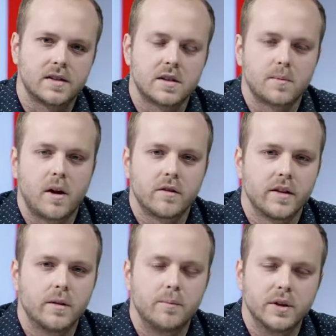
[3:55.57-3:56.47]
is smaller
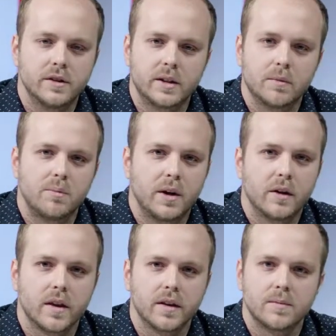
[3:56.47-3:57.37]
than a building but
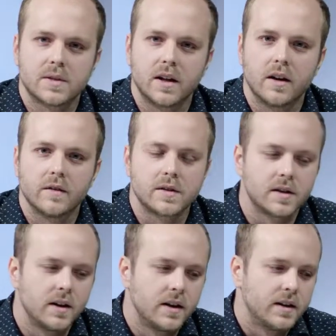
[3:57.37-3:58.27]
bigger than
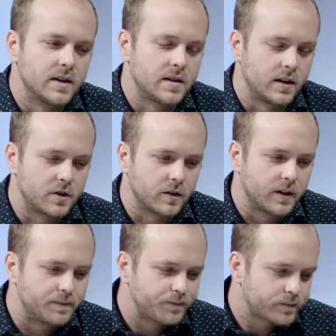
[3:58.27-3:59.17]
themselves, essentially.